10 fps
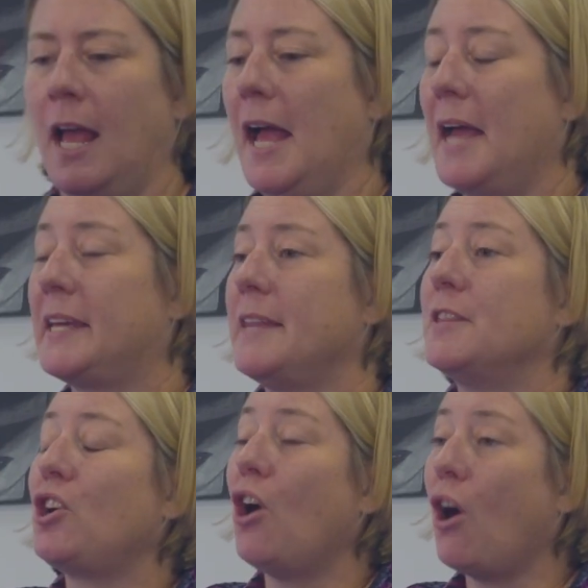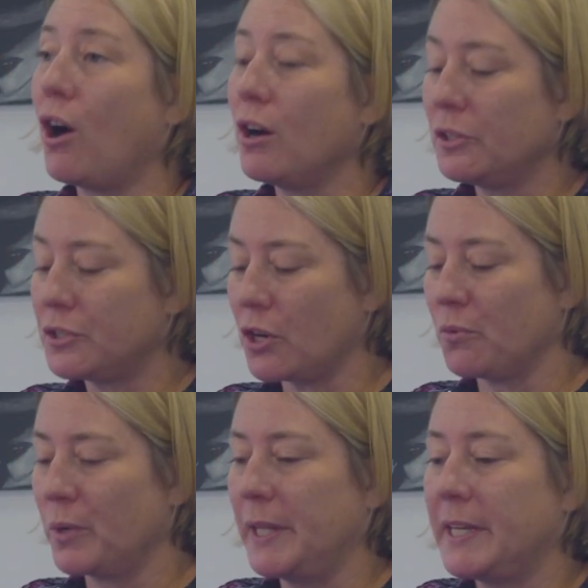Again, the cards are
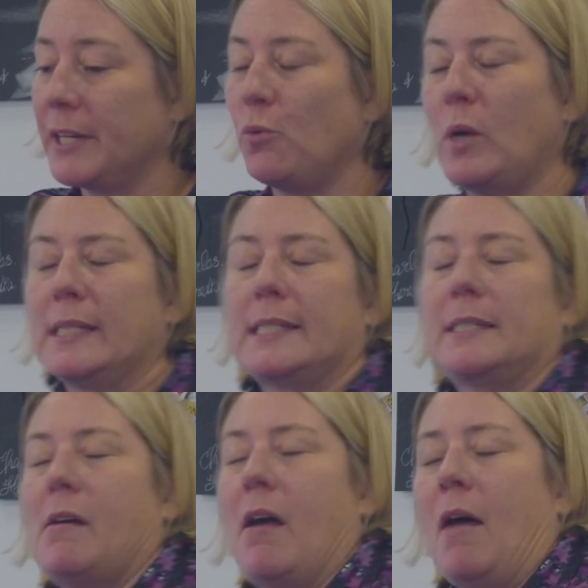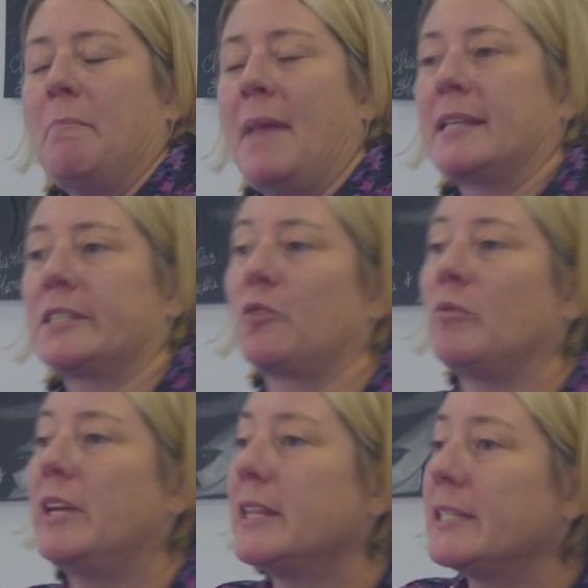really going to what makes the
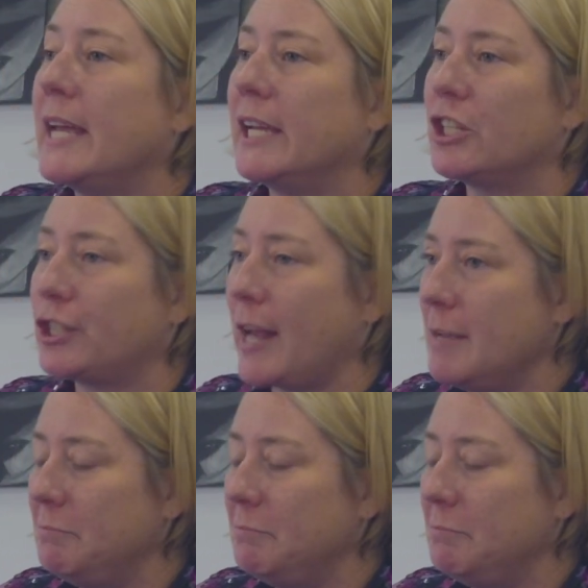wreath take shape.